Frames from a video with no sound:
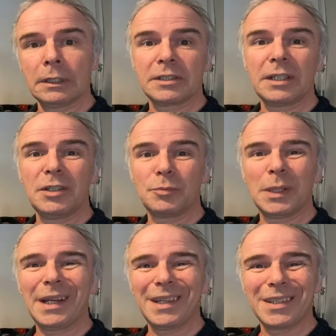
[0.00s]
like I say use
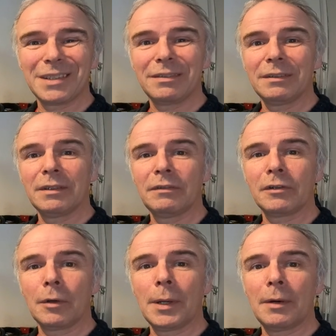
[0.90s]
pliers if you
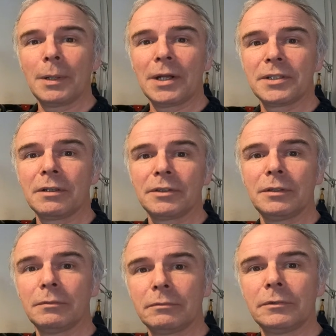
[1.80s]
if you've got a pair of pliers you're not
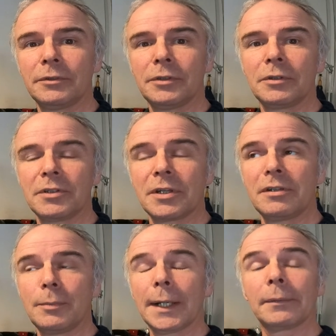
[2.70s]
too not too
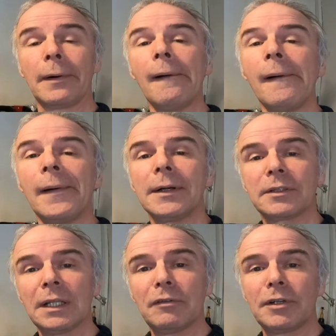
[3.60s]
concerned about
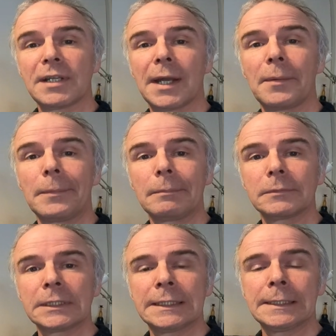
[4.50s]
to lever it out.
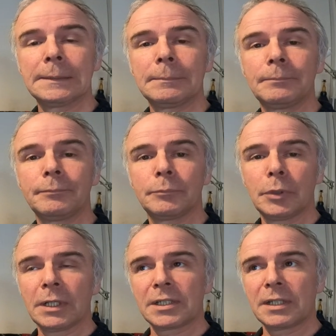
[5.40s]
Um,
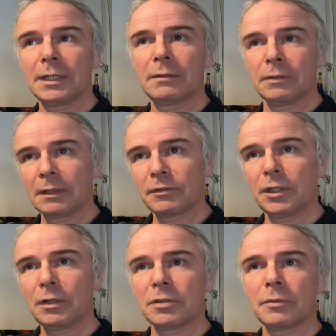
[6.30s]
but like I say, you'd have
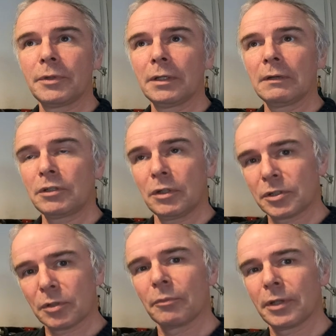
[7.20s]
to use something. You have to
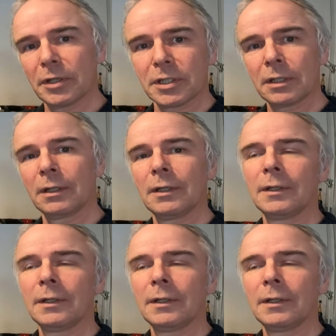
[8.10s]
use something as a